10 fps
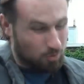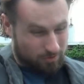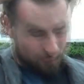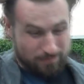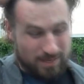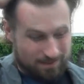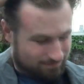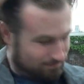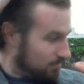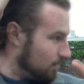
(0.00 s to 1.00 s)
order of me.
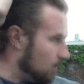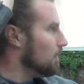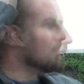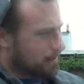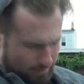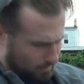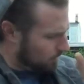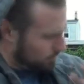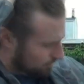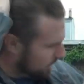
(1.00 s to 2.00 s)
But
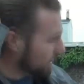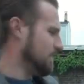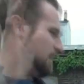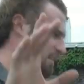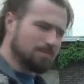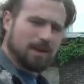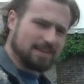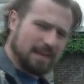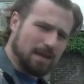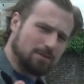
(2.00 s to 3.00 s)
he defended against
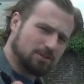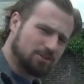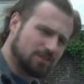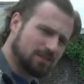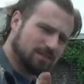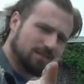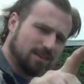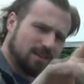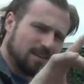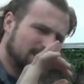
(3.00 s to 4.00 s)
Mike Damage.
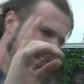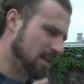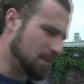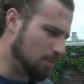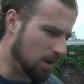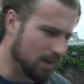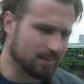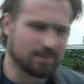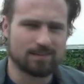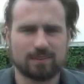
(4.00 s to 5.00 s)
Take him
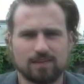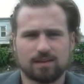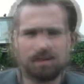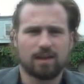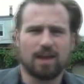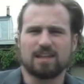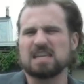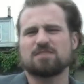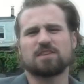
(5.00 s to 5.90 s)
on. And